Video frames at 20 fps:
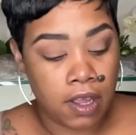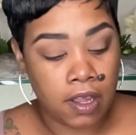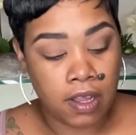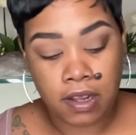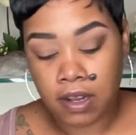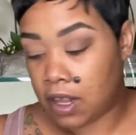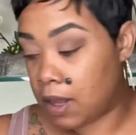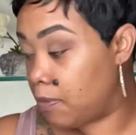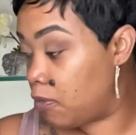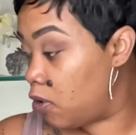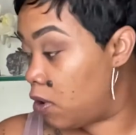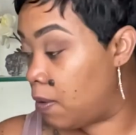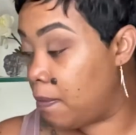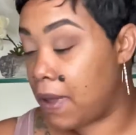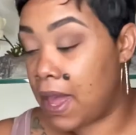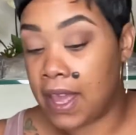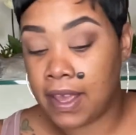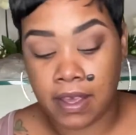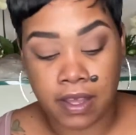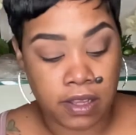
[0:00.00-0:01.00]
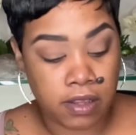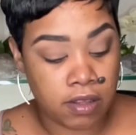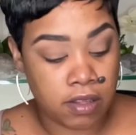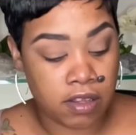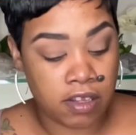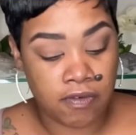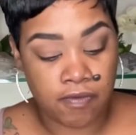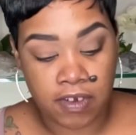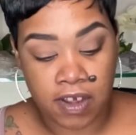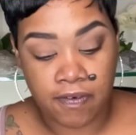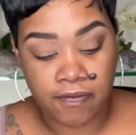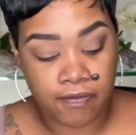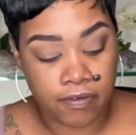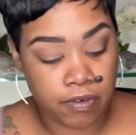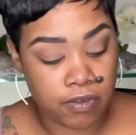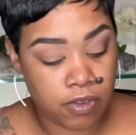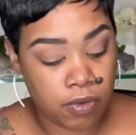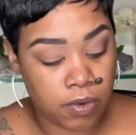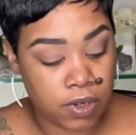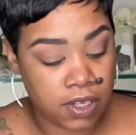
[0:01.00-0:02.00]
Now I'm going back into the Rephr
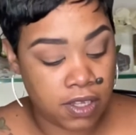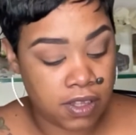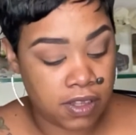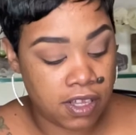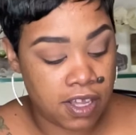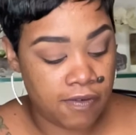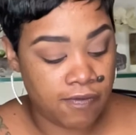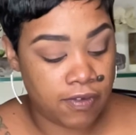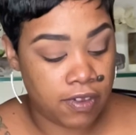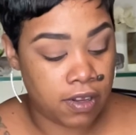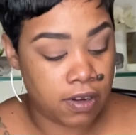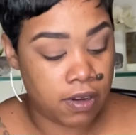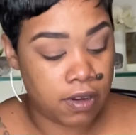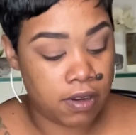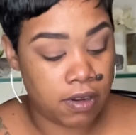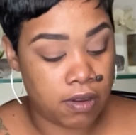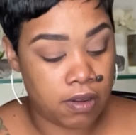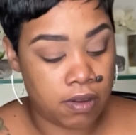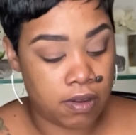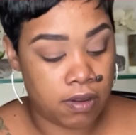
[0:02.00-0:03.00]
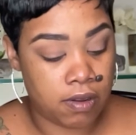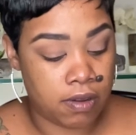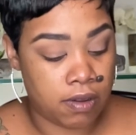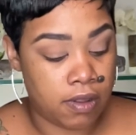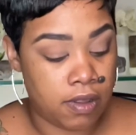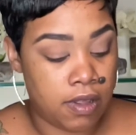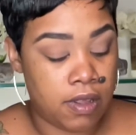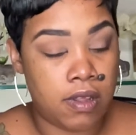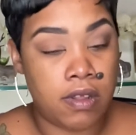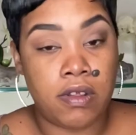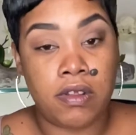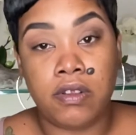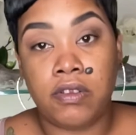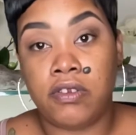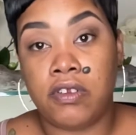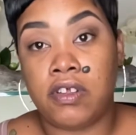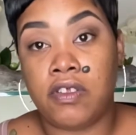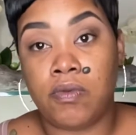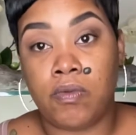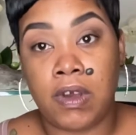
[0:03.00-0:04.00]
27,
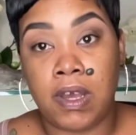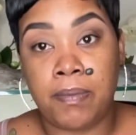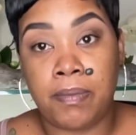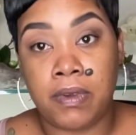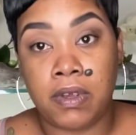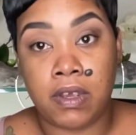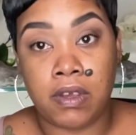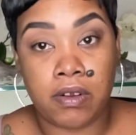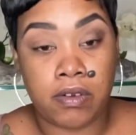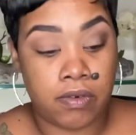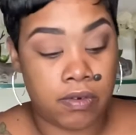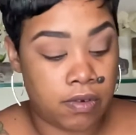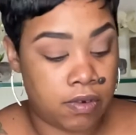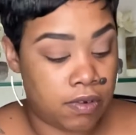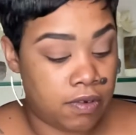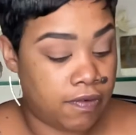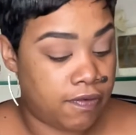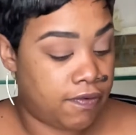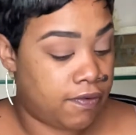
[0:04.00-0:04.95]
just wiping it off.